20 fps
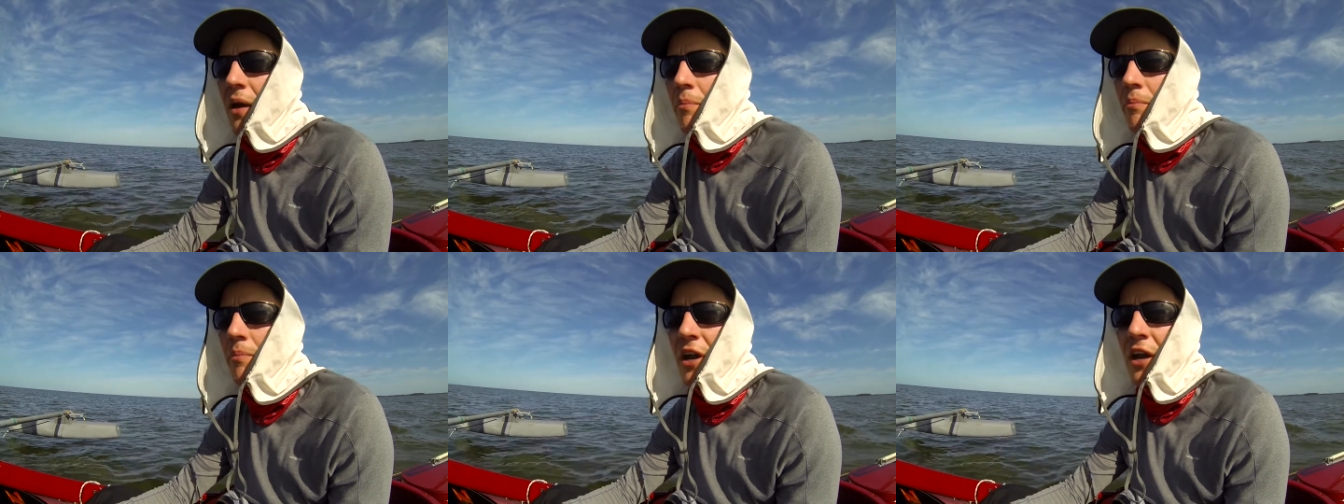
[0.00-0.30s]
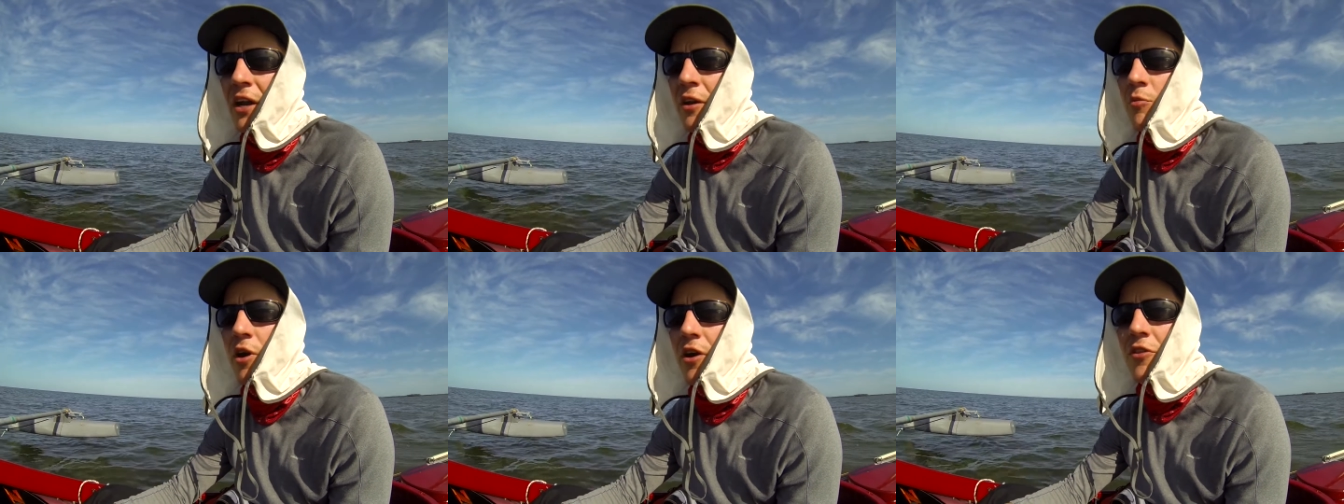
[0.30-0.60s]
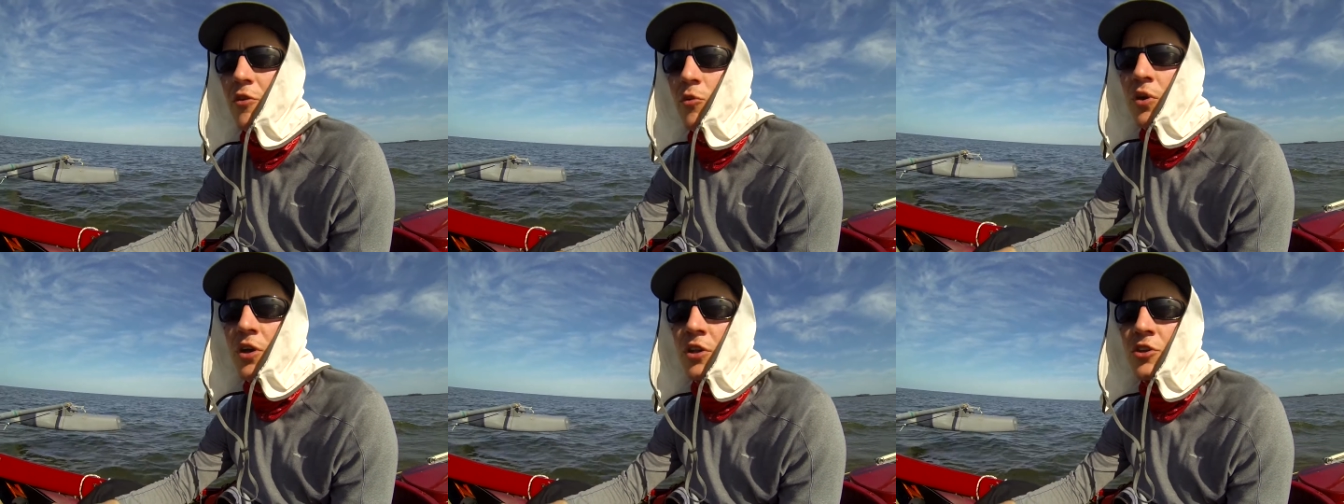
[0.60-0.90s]
But anyway,
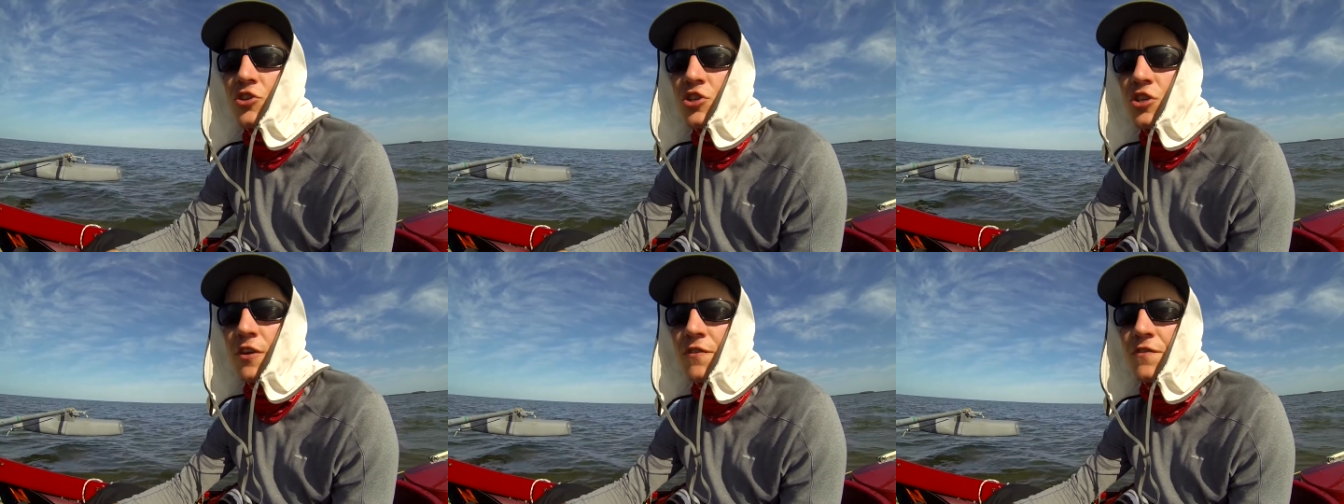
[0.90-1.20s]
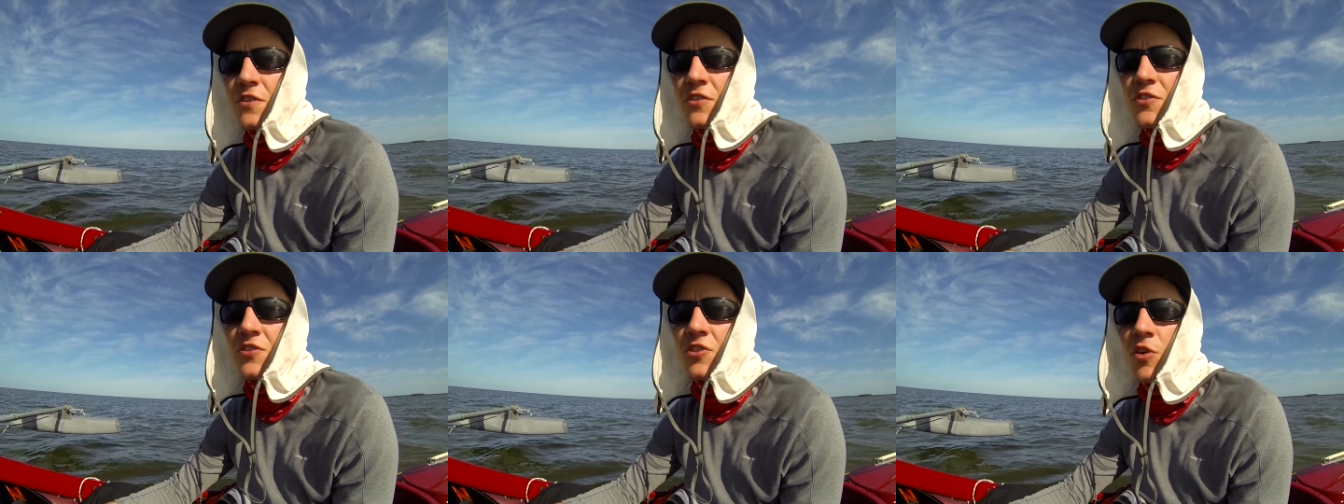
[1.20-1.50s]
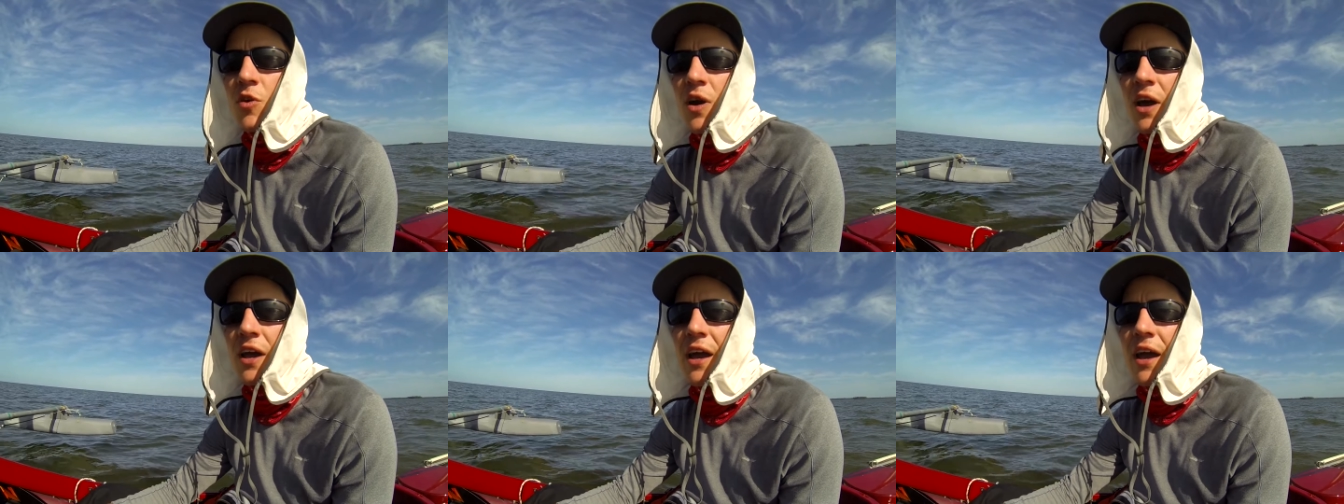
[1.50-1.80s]
the wind shifted,
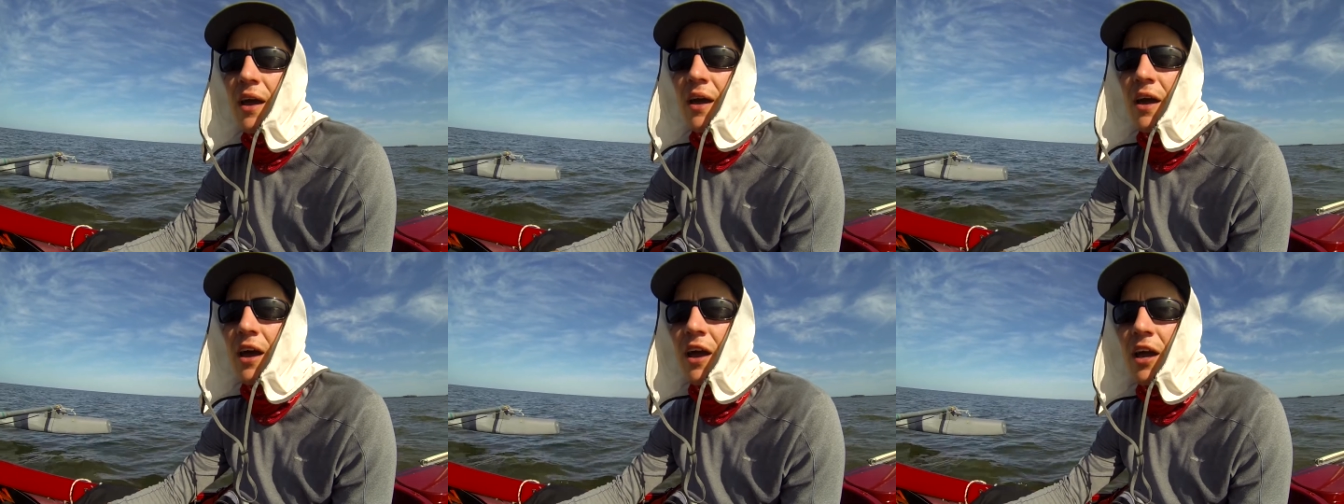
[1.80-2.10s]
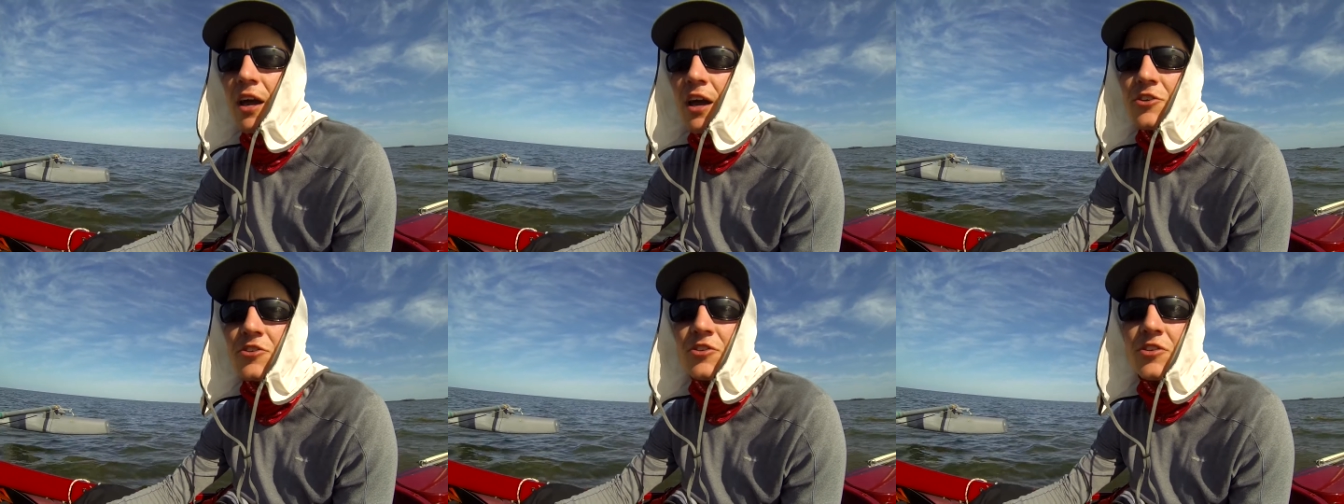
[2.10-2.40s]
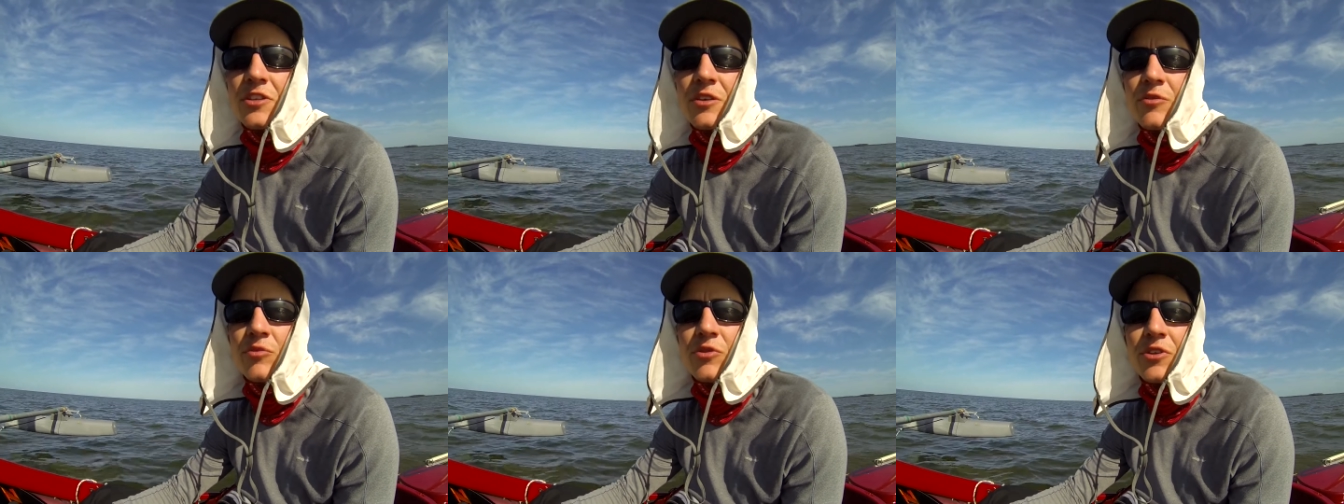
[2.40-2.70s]
so I actually
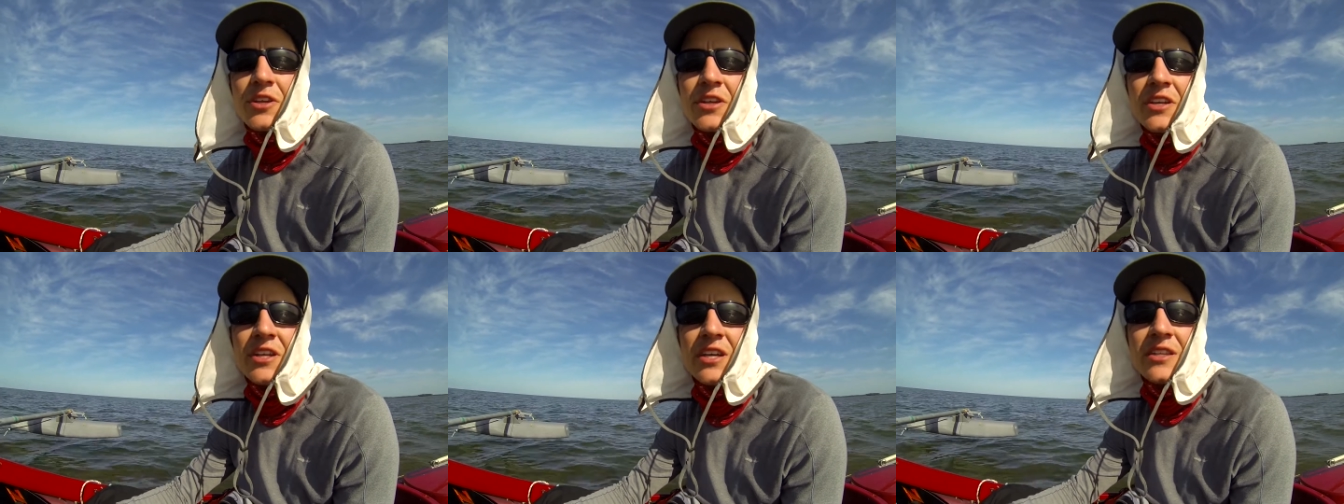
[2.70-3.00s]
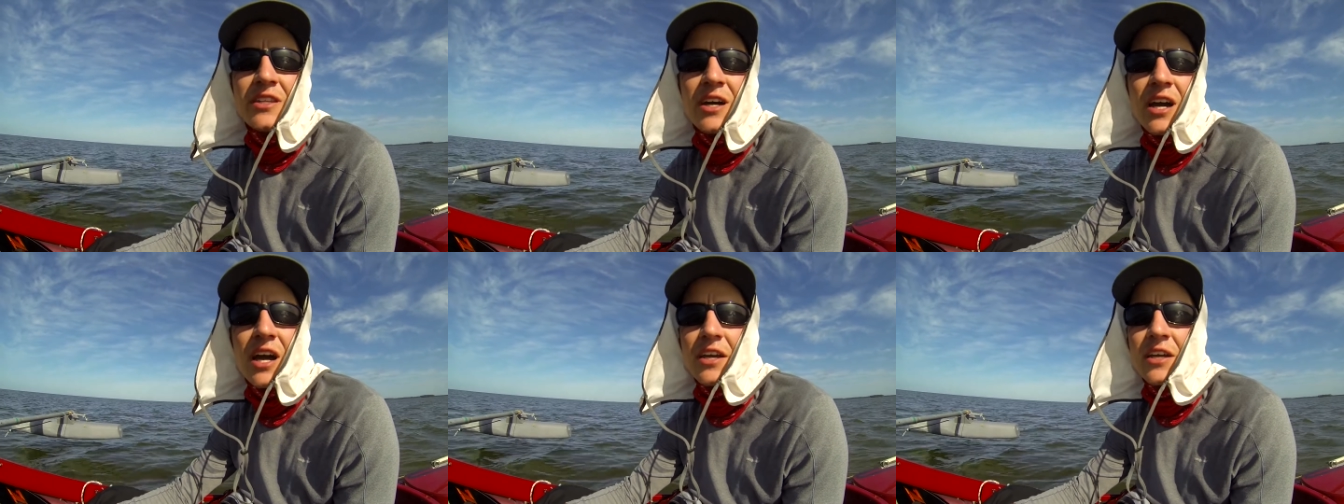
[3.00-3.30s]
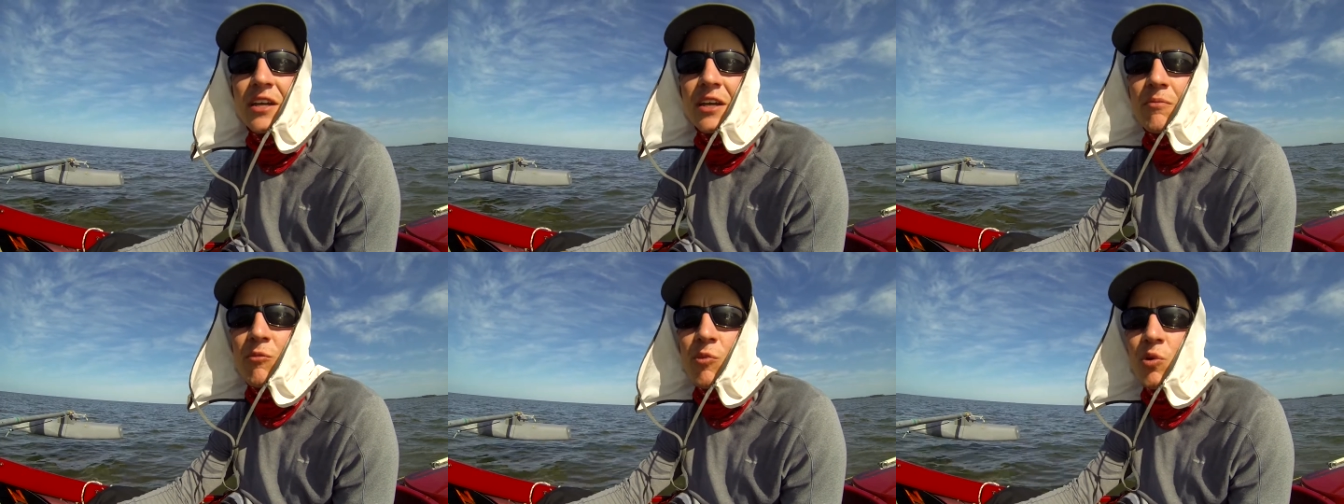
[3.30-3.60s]
didn't really need the
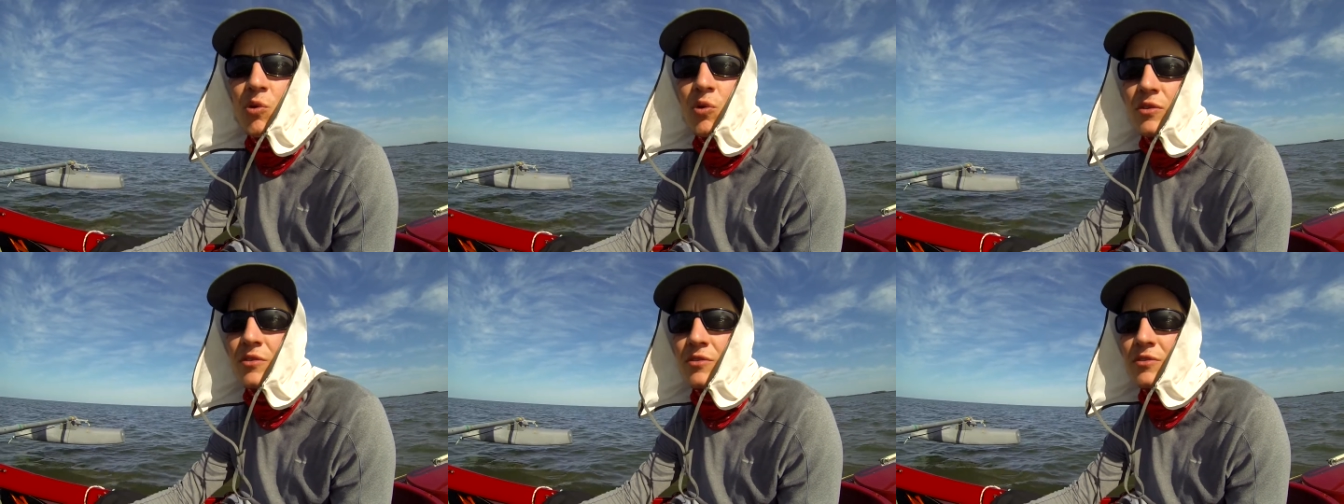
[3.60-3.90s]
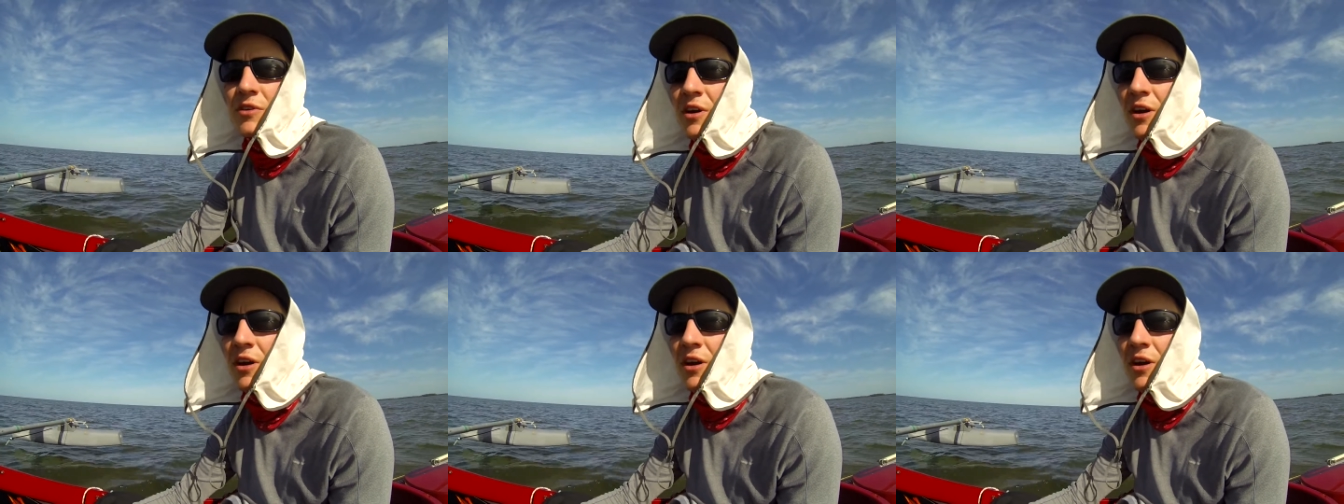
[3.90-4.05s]
hiking board,